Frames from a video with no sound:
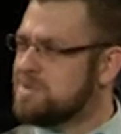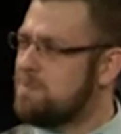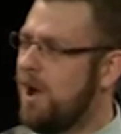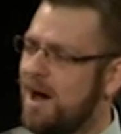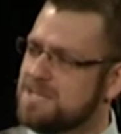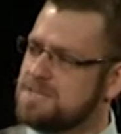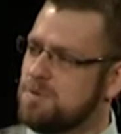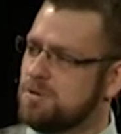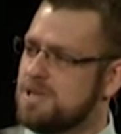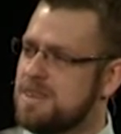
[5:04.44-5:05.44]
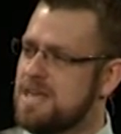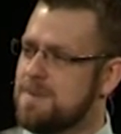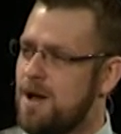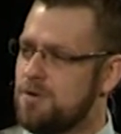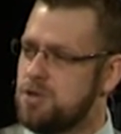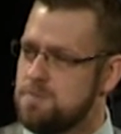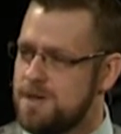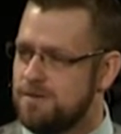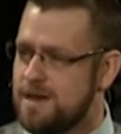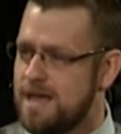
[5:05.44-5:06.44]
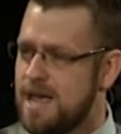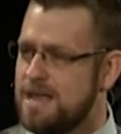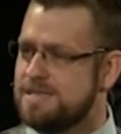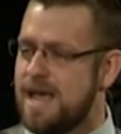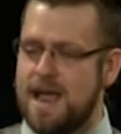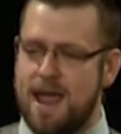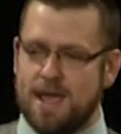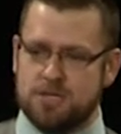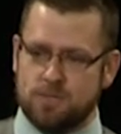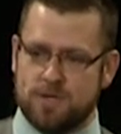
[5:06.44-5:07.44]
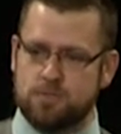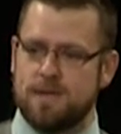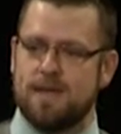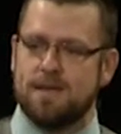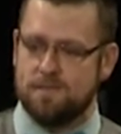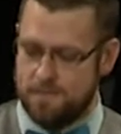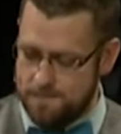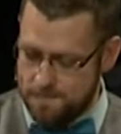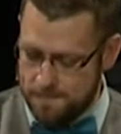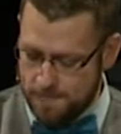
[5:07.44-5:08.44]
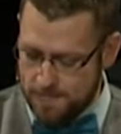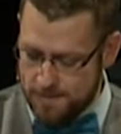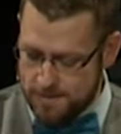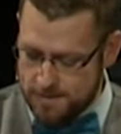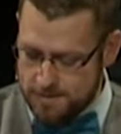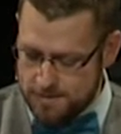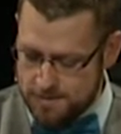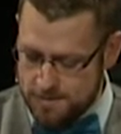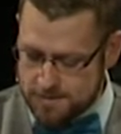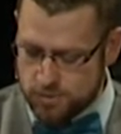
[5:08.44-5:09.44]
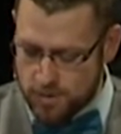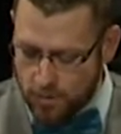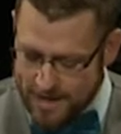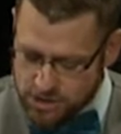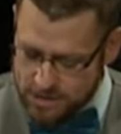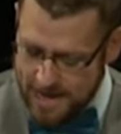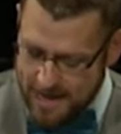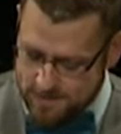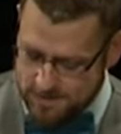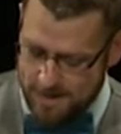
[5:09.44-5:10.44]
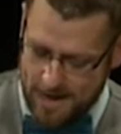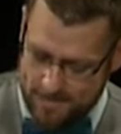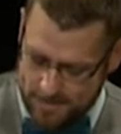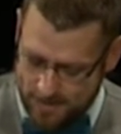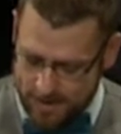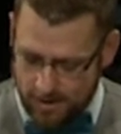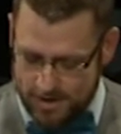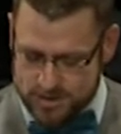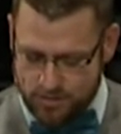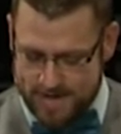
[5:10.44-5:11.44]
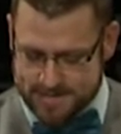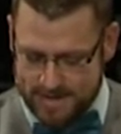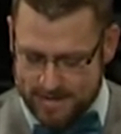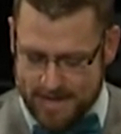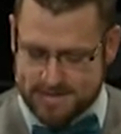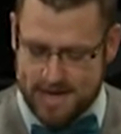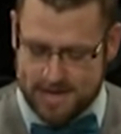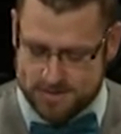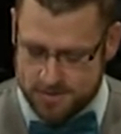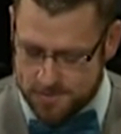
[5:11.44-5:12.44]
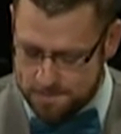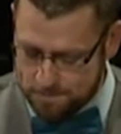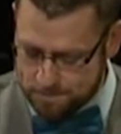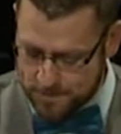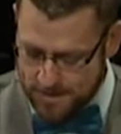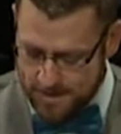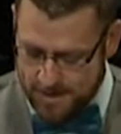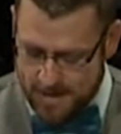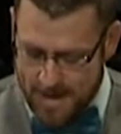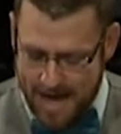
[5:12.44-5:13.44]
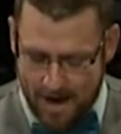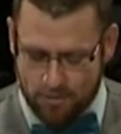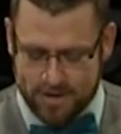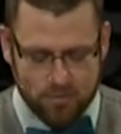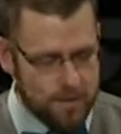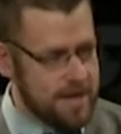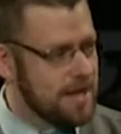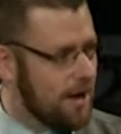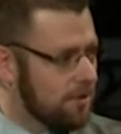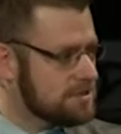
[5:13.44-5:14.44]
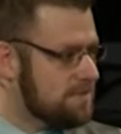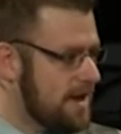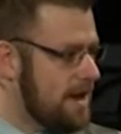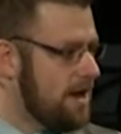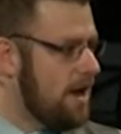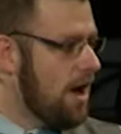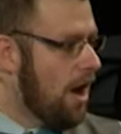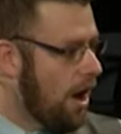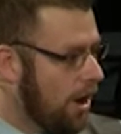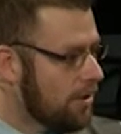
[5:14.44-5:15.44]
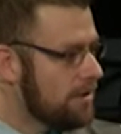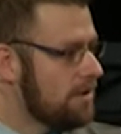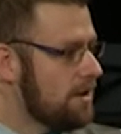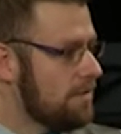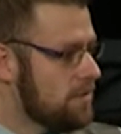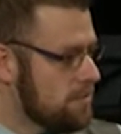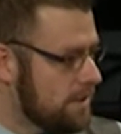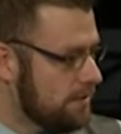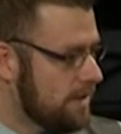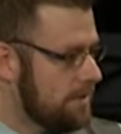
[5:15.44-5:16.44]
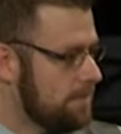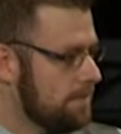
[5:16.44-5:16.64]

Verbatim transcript: impossible to think about humility in a day and age in which we live. So, a question came to mind that by God's grace I'd like to answer How can we cultivate a heart of humility?